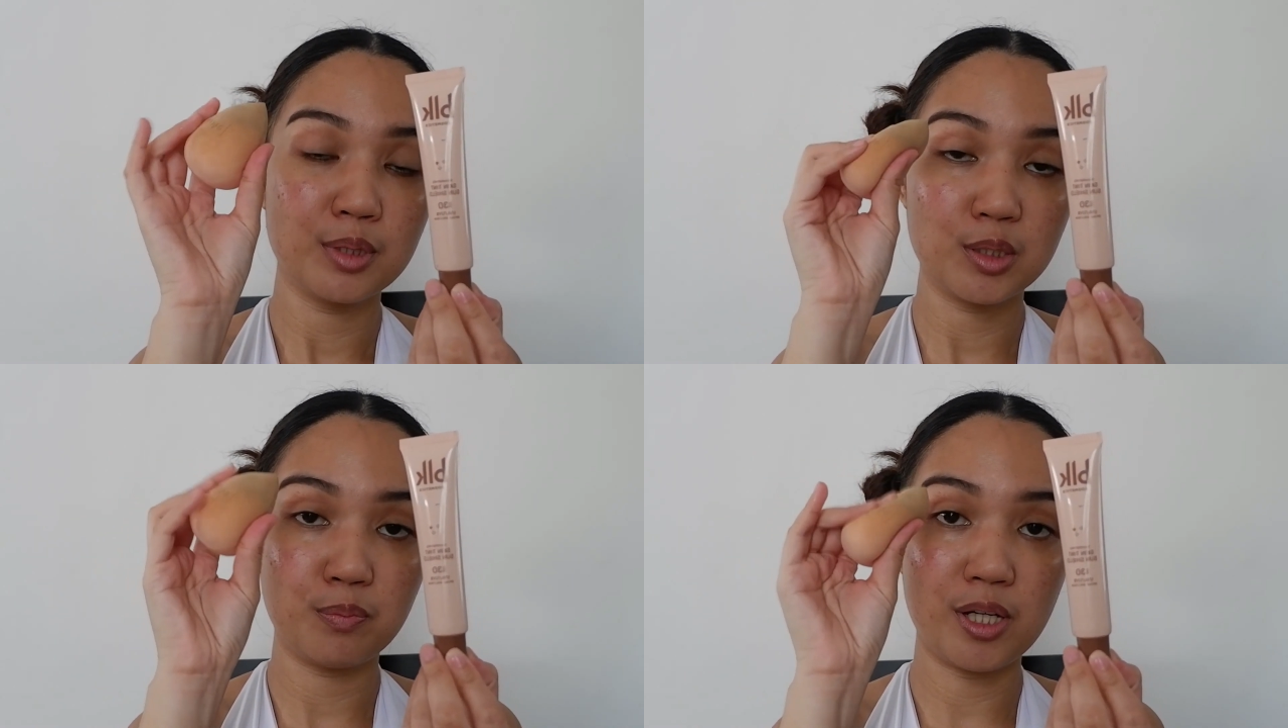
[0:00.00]

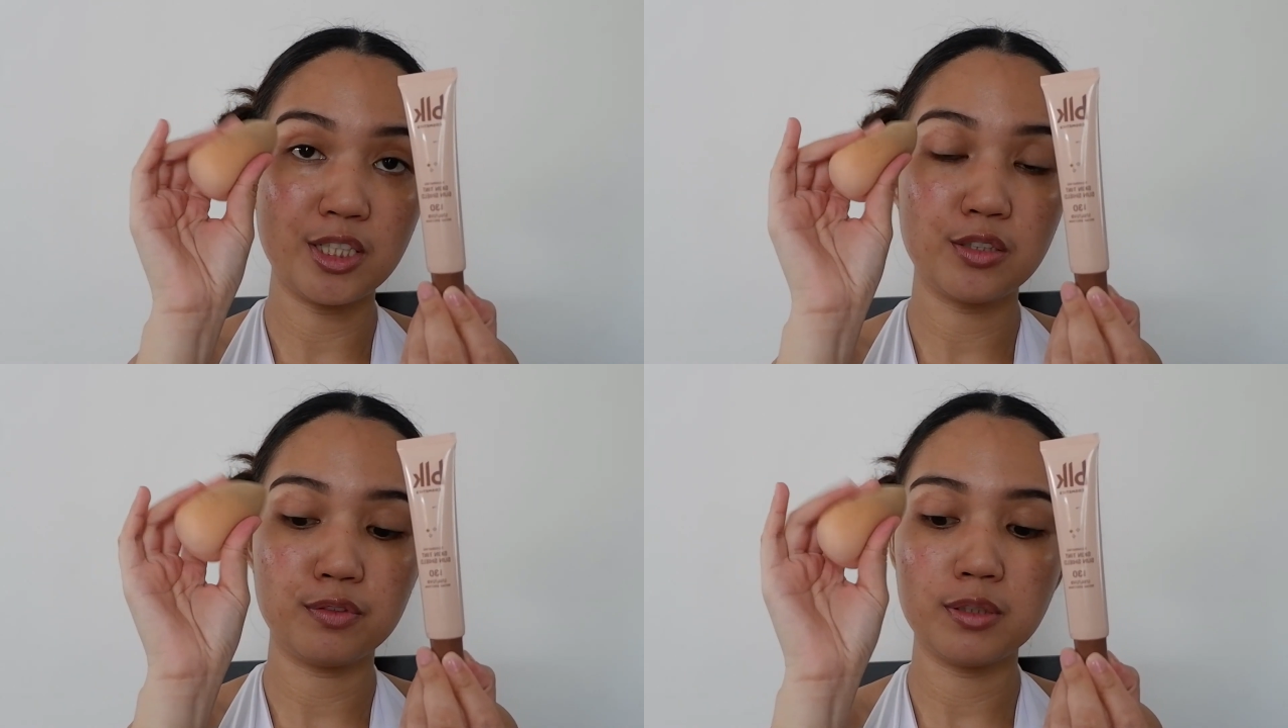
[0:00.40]

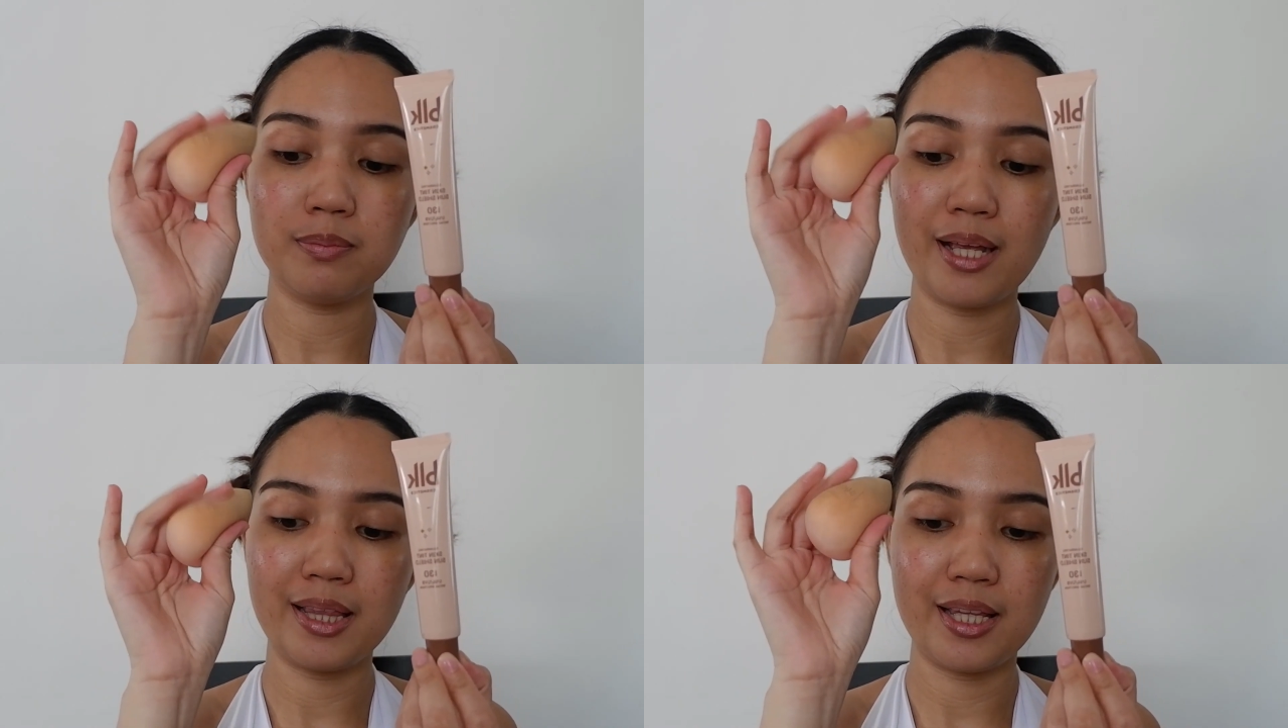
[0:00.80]
sponge for
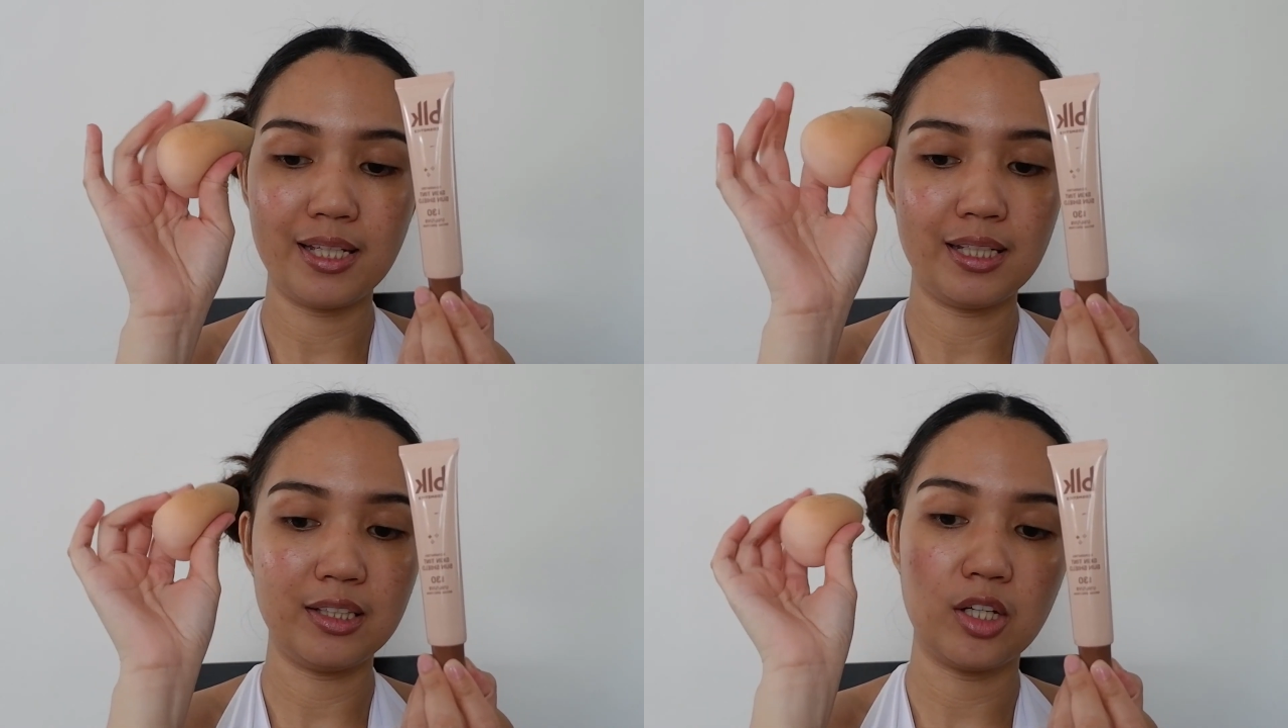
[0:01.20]

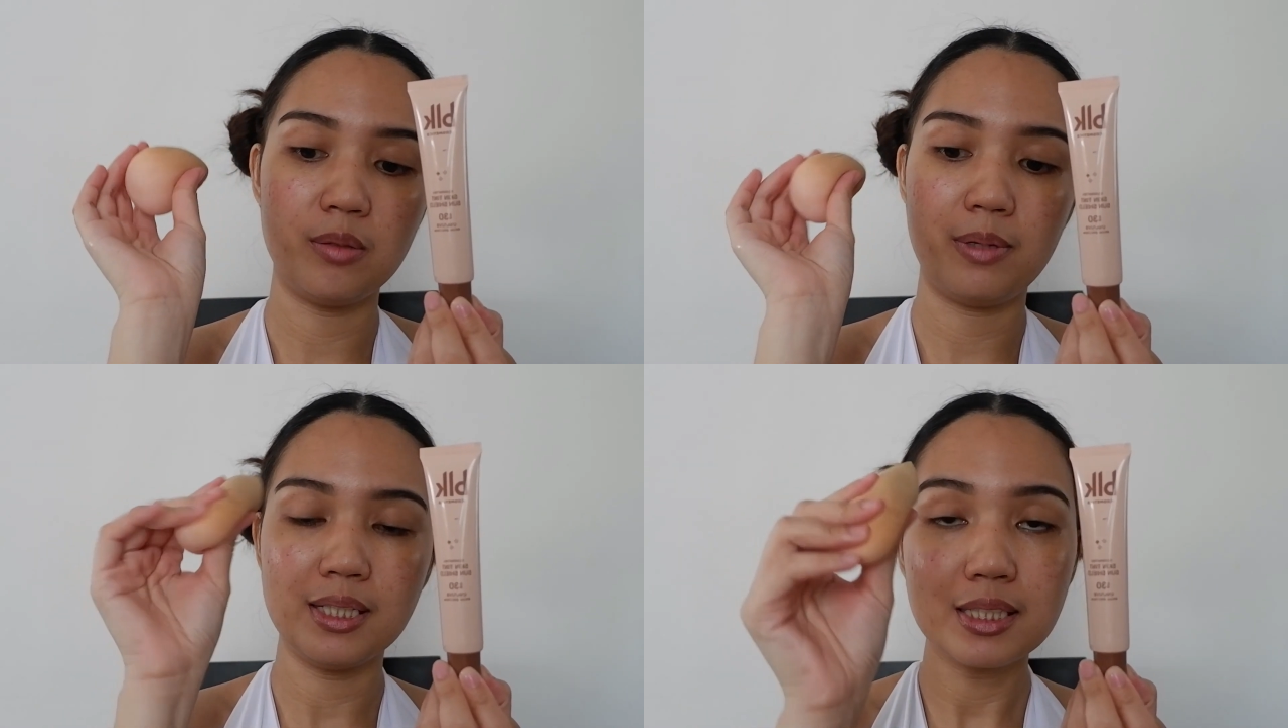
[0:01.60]
blending it
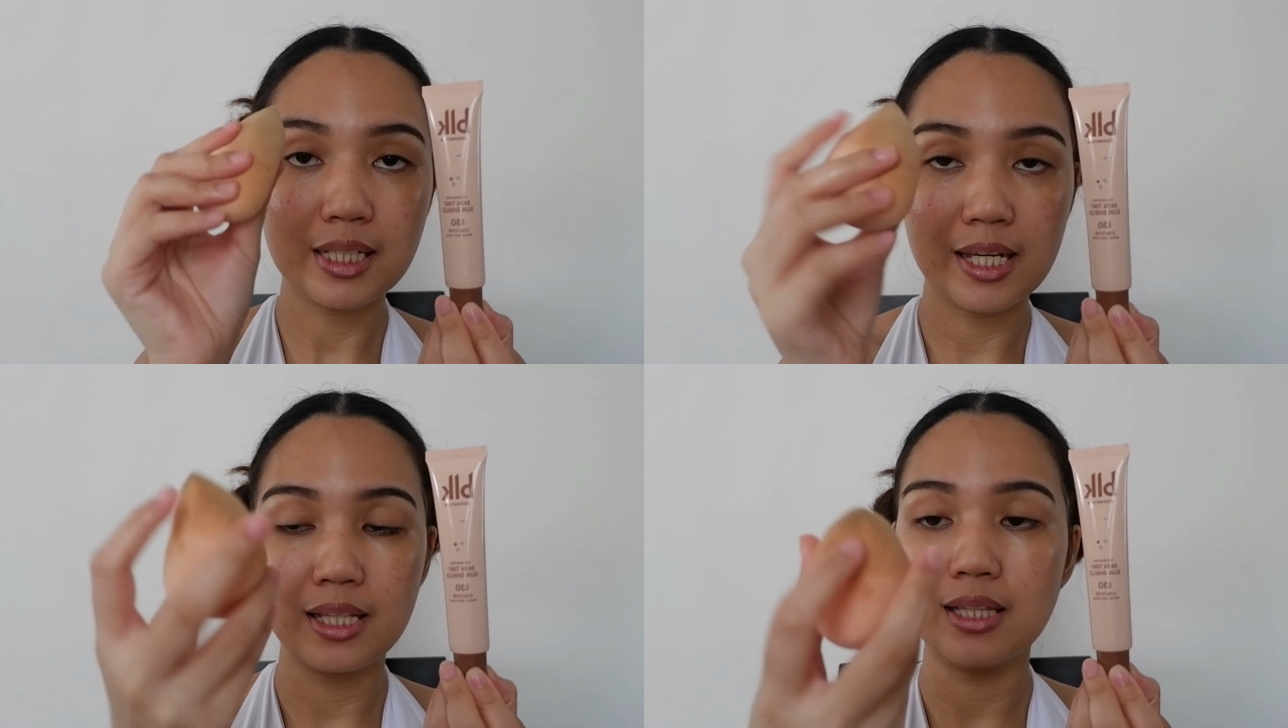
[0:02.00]
on my
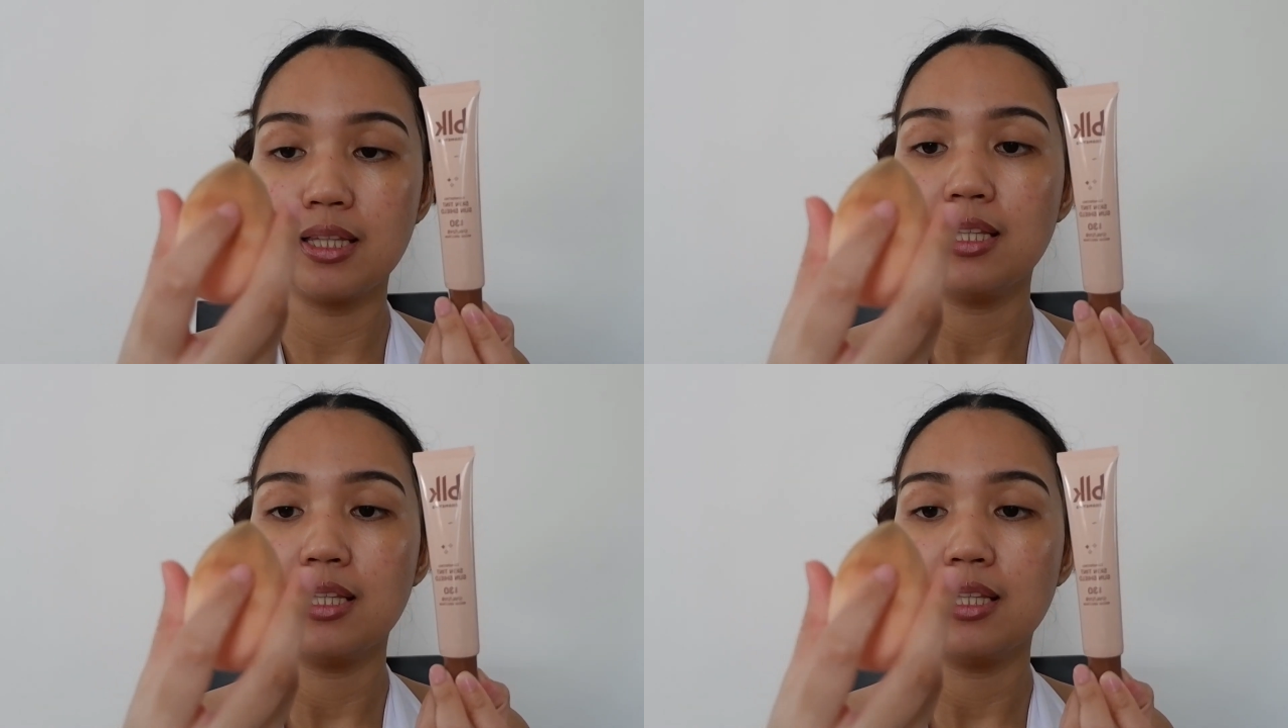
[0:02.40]
skin.